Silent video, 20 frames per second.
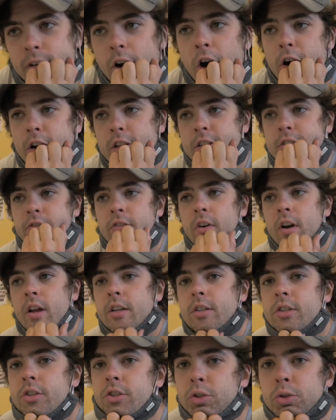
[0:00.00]
artist
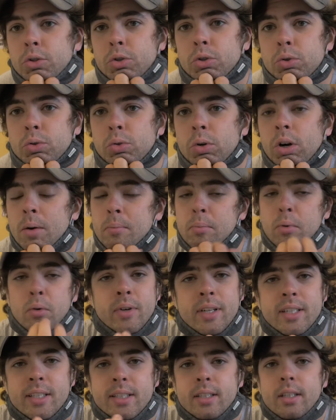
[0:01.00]
friends who are
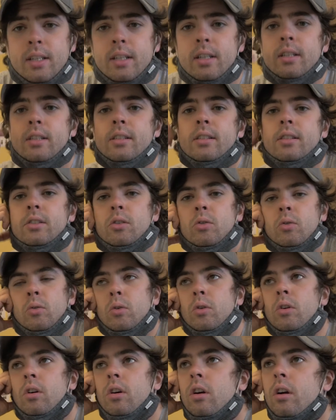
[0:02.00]
baristas
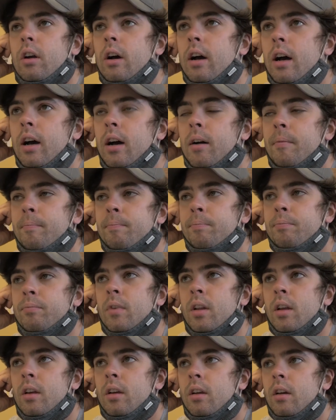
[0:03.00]
or
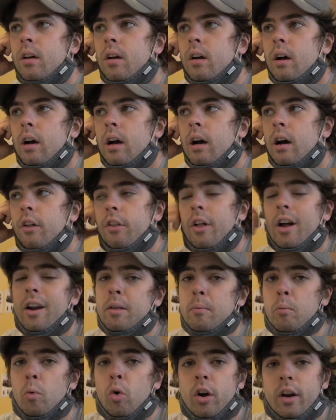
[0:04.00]
a lot of
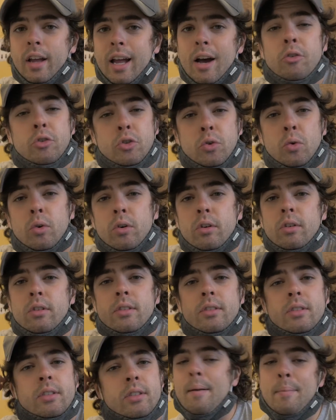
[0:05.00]
them work
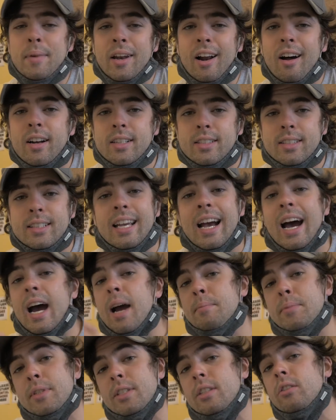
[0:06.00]
outdoors. I mean, honestly,
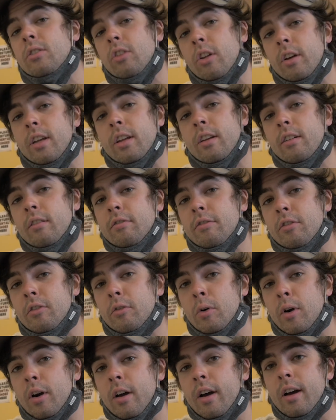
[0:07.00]
I'm still looking
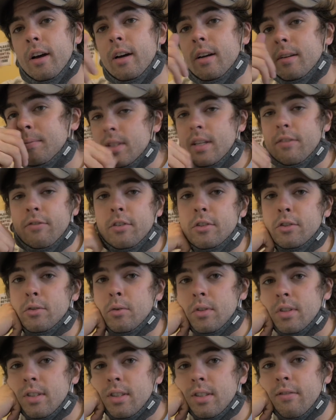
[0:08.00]
for different
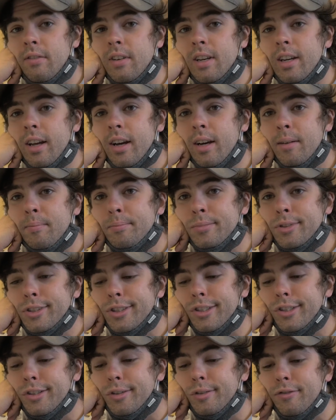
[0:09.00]
sources of income,
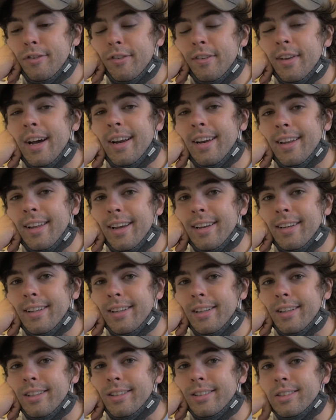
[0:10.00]
so if you've got any
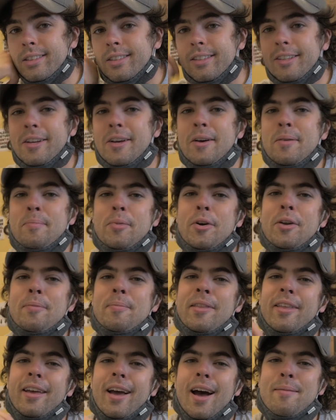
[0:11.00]
ideas, put them
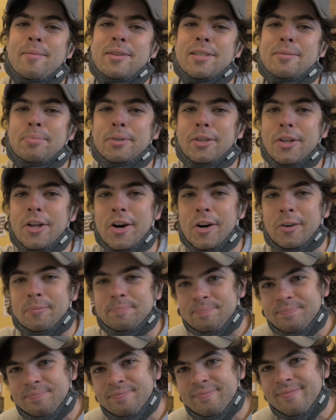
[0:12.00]
in the comments below.
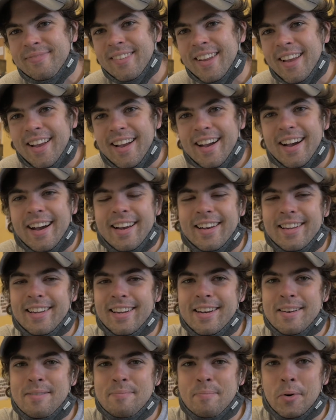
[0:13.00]
I
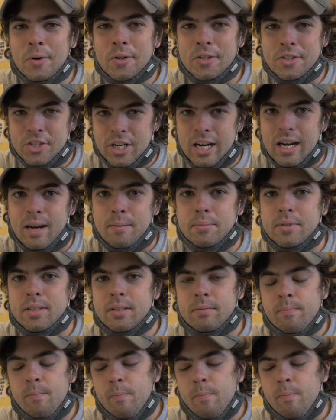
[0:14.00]
need more jobs.